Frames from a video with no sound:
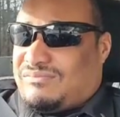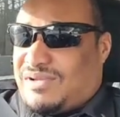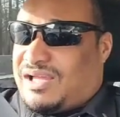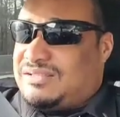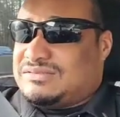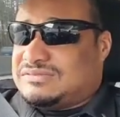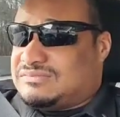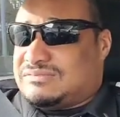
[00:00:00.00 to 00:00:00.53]

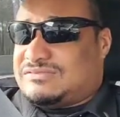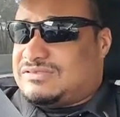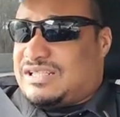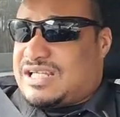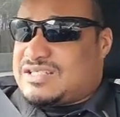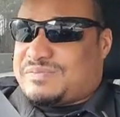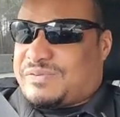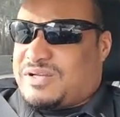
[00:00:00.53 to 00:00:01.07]
But
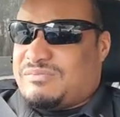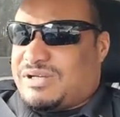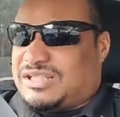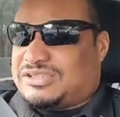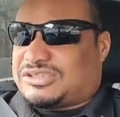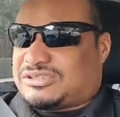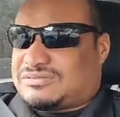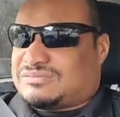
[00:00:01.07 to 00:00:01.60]
that's pretty
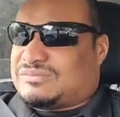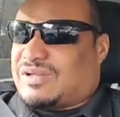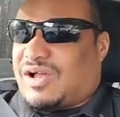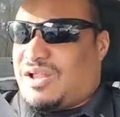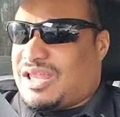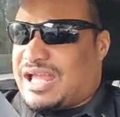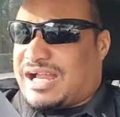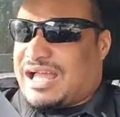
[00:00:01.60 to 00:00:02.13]
much
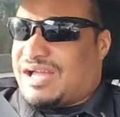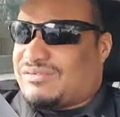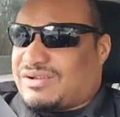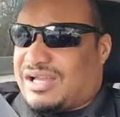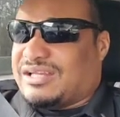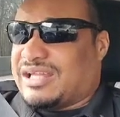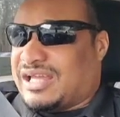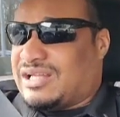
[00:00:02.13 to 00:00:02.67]
all I got
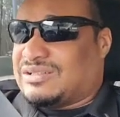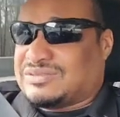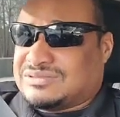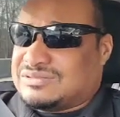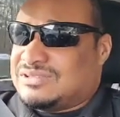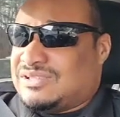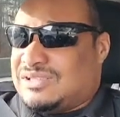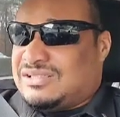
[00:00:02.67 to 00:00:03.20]
right now.
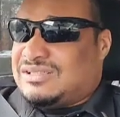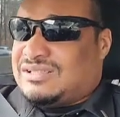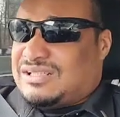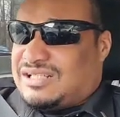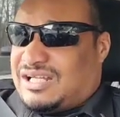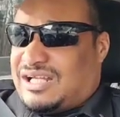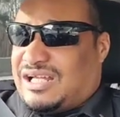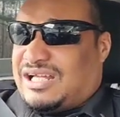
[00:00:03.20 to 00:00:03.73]

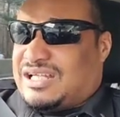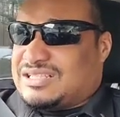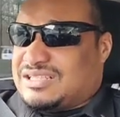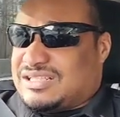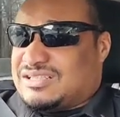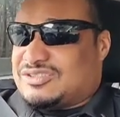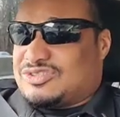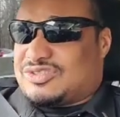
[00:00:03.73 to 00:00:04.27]

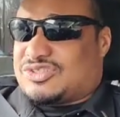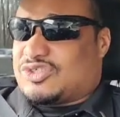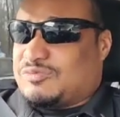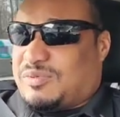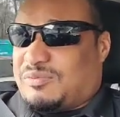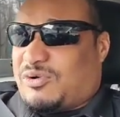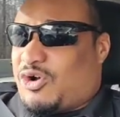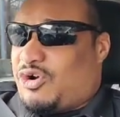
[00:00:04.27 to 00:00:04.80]
There's
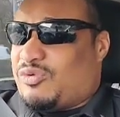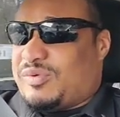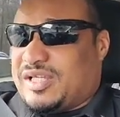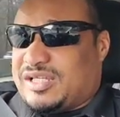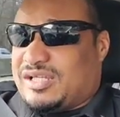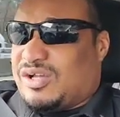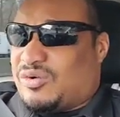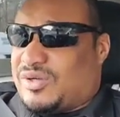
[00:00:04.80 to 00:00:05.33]
Super Bowl
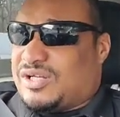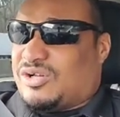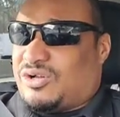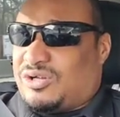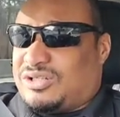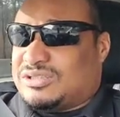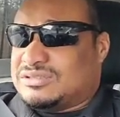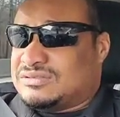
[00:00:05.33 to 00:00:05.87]
week going
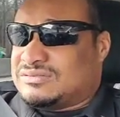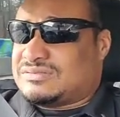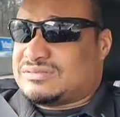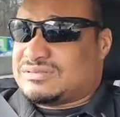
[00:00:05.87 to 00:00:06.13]
on.